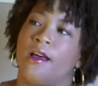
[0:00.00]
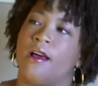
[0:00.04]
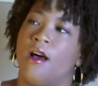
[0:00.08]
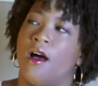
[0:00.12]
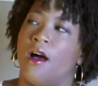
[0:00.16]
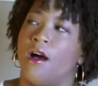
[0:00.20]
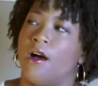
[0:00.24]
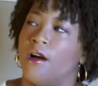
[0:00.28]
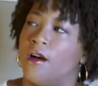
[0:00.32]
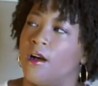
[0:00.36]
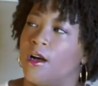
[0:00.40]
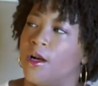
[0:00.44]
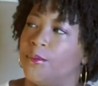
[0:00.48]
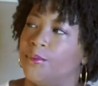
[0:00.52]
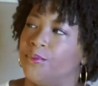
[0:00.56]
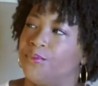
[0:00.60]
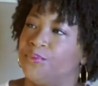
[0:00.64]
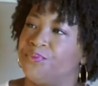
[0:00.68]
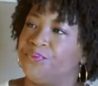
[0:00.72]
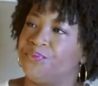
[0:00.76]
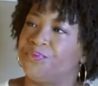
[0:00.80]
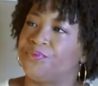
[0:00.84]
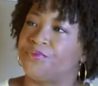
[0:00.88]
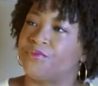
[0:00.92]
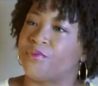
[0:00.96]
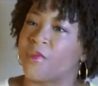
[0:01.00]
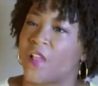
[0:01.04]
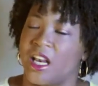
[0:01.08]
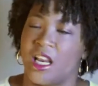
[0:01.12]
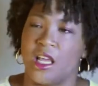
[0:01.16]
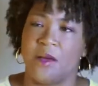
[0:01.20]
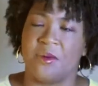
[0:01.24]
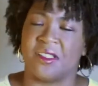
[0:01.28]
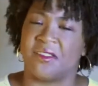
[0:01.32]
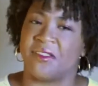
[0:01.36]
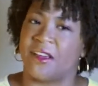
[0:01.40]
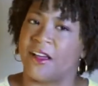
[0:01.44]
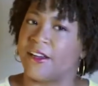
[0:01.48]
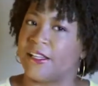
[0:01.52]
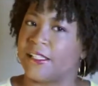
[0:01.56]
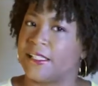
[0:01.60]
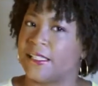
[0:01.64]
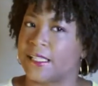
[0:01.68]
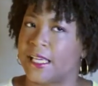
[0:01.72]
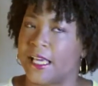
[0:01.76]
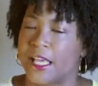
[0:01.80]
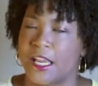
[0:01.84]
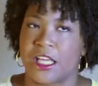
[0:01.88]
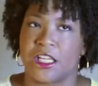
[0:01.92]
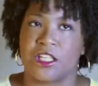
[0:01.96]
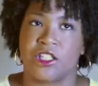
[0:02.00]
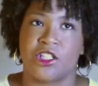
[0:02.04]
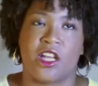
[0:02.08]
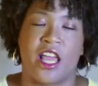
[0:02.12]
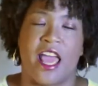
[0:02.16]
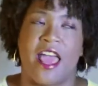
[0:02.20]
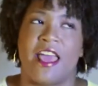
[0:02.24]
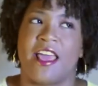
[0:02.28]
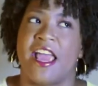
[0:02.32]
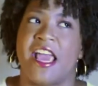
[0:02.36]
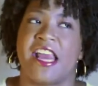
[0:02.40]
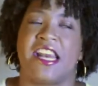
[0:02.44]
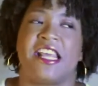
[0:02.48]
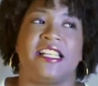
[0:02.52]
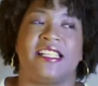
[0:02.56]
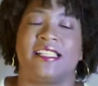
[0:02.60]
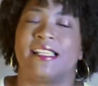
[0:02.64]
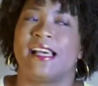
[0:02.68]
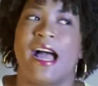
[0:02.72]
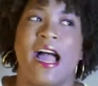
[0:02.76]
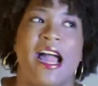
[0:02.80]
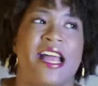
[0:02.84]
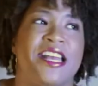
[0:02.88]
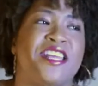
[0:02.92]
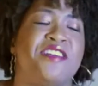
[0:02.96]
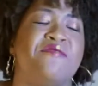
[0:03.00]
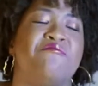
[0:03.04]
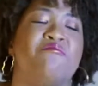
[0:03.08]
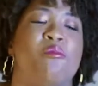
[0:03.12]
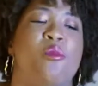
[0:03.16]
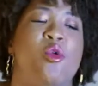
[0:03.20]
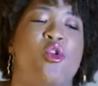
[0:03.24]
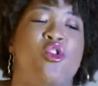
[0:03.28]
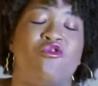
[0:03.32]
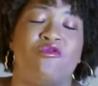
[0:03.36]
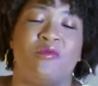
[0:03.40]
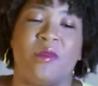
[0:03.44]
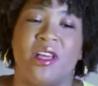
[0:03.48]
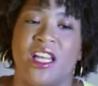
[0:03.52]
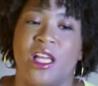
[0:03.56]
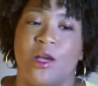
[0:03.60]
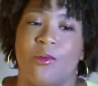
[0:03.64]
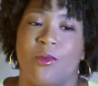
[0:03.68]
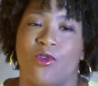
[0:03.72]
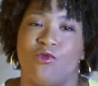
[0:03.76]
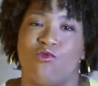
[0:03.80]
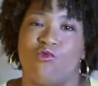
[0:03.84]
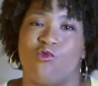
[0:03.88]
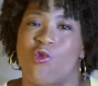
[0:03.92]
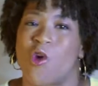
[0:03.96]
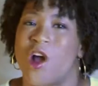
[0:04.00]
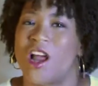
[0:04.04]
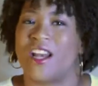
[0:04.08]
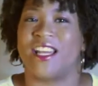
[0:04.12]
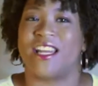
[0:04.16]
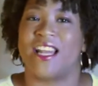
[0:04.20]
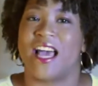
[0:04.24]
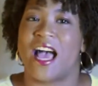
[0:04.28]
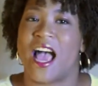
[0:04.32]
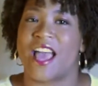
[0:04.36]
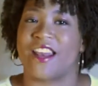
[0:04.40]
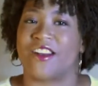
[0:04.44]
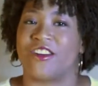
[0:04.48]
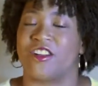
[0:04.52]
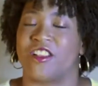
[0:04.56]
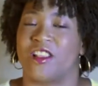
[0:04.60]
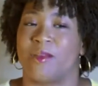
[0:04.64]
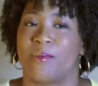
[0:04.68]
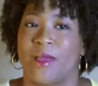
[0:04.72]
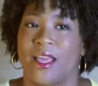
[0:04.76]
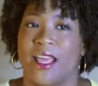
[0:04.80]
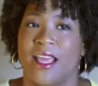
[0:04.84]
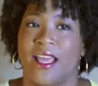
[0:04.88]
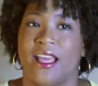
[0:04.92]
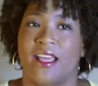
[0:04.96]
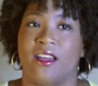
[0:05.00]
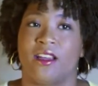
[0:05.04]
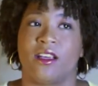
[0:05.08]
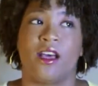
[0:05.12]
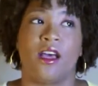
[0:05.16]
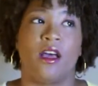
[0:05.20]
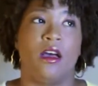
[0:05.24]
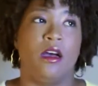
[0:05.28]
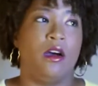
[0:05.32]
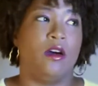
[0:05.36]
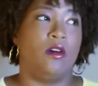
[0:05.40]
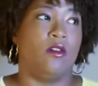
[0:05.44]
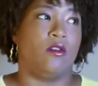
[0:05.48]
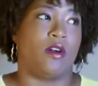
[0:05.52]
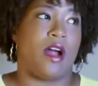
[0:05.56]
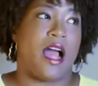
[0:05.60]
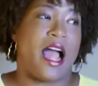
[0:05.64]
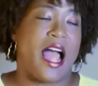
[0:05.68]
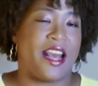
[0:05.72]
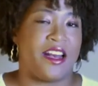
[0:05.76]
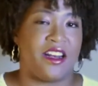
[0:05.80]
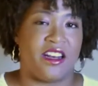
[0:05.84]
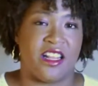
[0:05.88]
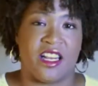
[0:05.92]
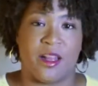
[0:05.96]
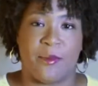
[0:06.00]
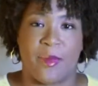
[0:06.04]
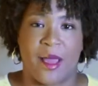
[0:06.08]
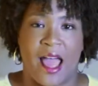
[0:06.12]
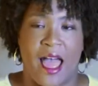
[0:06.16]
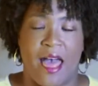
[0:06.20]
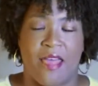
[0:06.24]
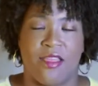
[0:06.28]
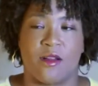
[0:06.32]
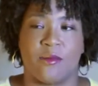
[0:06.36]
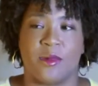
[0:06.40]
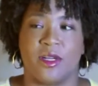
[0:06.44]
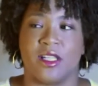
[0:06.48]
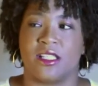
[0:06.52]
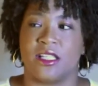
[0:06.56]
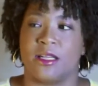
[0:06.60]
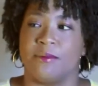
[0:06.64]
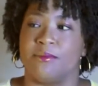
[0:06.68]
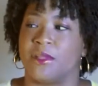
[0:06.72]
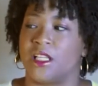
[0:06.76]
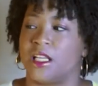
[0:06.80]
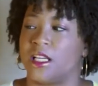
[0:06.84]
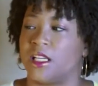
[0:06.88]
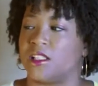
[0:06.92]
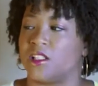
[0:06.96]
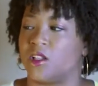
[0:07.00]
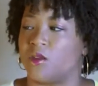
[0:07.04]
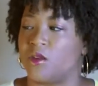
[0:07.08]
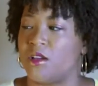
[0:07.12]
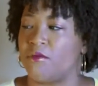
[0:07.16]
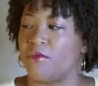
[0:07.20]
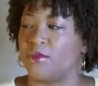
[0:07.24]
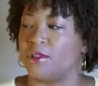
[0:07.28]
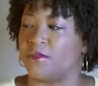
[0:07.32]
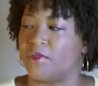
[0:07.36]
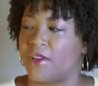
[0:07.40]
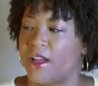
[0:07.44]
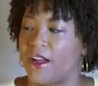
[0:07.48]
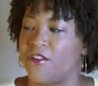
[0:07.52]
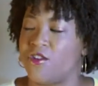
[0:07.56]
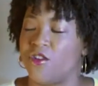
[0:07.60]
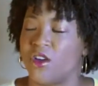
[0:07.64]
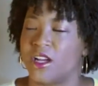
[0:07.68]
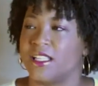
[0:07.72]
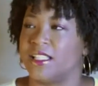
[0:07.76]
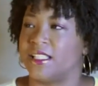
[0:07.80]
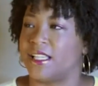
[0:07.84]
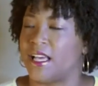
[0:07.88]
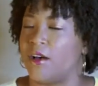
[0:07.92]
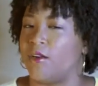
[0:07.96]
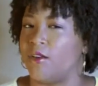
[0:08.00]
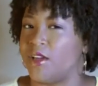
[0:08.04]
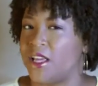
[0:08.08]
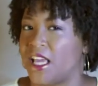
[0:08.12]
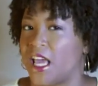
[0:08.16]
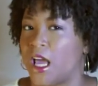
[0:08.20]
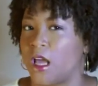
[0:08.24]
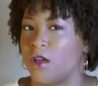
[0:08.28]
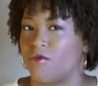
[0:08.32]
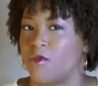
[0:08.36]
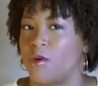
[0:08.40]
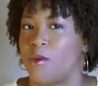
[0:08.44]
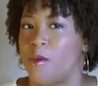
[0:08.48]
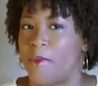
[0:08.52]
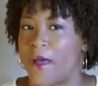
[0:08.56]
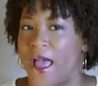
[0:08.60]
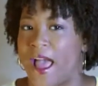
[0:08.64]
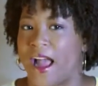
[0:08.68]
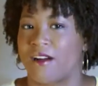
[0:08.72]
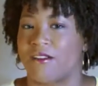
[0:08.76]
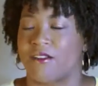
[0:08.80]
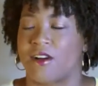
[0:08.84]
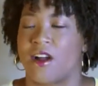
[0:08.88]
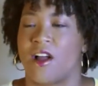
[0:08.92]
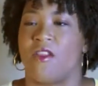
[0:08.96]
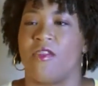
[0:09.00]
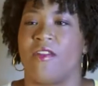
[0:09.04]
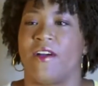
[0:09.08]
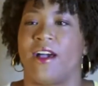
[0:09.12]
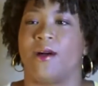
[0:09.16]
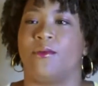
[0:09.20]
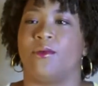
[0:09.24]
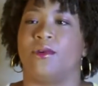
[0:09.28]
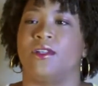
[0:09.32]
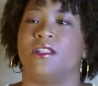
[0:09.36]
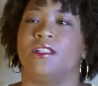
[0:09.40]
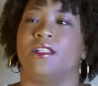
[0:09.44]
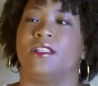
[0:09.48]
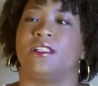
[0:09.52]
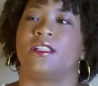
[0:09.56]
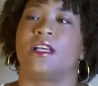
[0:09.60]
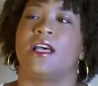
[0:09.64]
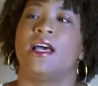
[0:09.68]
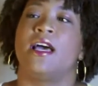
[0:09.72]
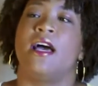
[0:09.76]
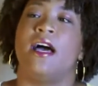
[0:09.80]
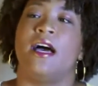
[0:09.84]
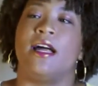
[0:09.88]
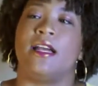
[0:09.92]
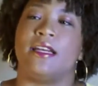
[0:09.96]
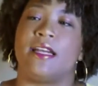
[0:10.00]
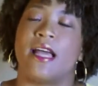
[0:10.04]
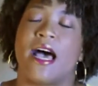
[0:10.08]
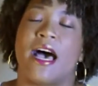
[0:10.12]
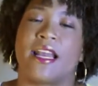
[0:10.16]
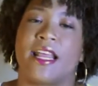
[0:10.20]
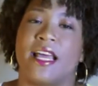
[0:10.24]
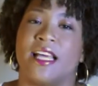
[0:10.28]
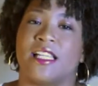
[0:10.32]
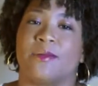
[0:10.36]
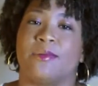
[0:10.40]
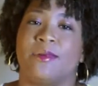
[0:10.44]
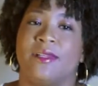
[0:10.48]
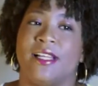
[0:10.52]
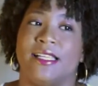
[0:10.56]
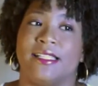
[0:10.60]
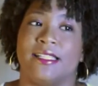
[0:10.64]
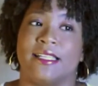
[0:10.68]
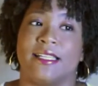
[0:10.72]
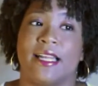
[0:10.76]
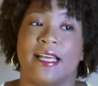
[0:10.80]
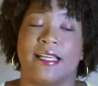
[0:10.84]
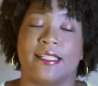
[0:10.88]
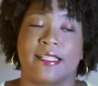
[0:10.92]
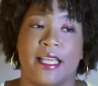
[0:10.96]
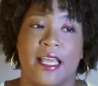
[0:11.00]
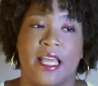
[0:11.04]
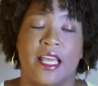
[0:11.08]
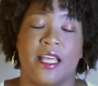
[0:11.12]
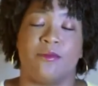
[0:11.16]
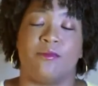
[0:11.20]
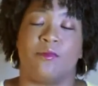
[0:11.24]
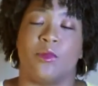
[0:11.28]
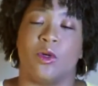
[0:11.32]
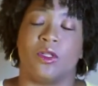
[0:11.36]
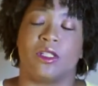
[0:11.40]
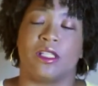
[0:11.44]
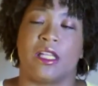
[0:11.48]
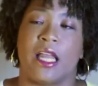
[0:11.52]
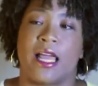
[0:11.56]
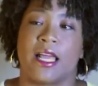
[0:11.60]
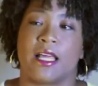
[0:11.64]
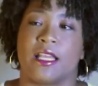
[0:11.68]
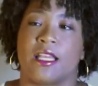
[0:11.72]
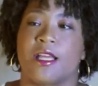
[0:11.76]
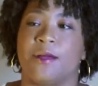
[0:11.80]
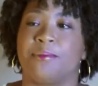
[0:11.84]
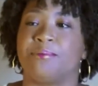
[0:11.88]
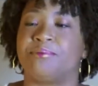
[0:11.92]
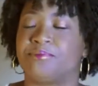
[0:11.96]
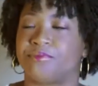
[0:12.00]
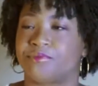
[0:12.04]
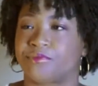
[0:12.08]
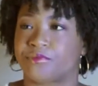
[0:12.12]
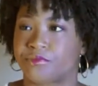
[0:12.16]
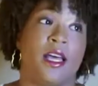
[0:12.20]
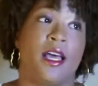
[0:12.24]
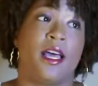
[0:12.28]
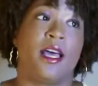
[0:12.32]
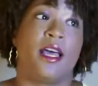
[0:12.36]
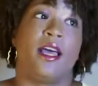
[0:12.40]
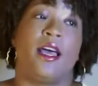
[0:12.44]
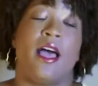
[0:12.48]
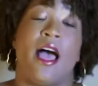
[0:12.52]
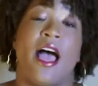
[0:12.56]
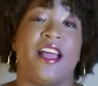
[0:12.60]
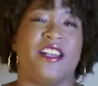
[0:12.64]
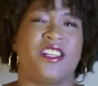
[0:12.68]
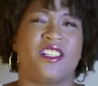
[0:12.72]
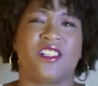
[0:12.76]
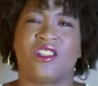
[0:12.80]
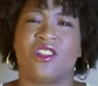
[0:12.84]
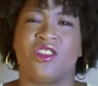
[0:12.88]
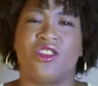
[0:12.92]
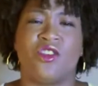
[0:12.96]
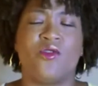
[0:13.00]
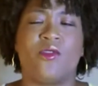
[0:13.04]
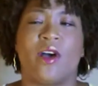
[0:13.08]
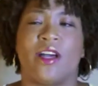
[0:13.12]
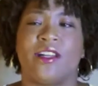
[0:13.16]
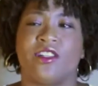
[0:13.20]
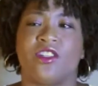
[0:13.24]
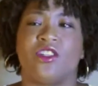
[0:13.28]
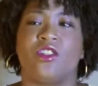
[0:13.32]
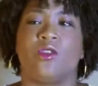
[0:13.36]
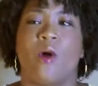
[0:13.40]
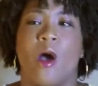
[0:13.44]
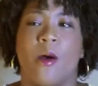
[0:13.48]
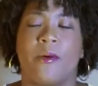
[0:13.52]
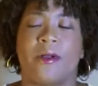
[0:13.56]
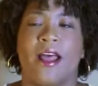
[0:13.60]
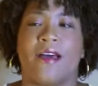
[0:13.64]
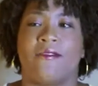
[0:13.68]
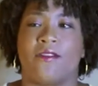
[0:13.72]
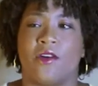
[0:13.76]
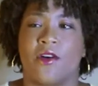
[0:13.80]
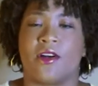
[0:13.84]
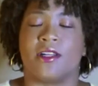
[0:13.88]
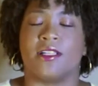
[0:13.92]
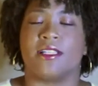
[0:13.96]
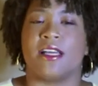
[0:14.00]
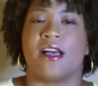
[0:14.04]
And he was very skittish. At any tiny movement, he would run and hide under the bed or hide in the bathroom or something. So he was you could tell he came from a background that was not as pleasant as Kid, most likely. I just knew I would have a hard